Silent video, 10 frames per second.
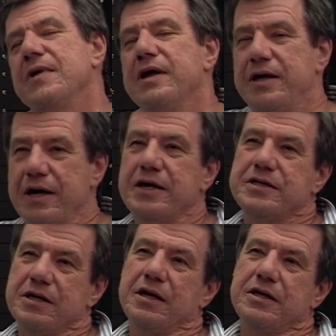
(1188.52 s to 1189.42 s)
yes,
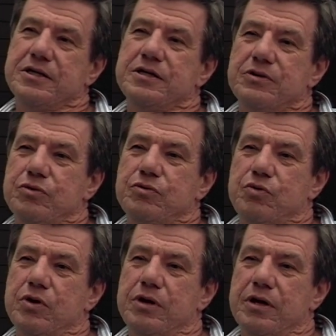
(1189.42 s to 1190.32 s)
I like she
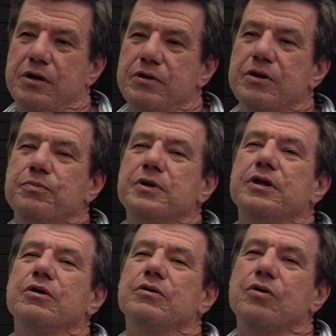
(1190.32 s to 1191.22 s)
wore yellow, but
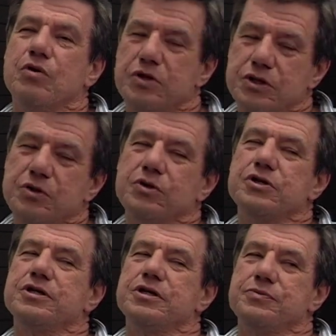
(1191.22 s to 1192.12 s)
The Horse
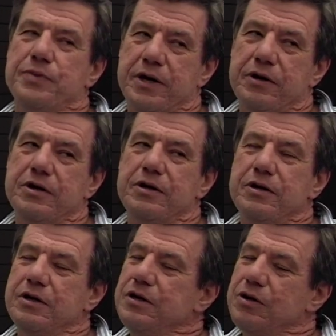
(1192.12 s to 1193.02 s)
Soldiers is better.
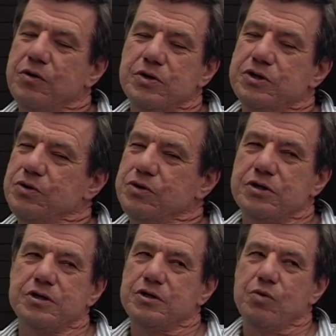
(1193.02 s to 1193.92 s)
The Horse Soldiers
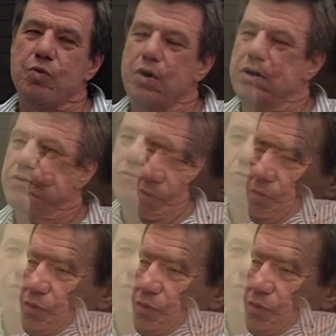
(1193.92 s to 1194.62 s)
is a wonderful movie.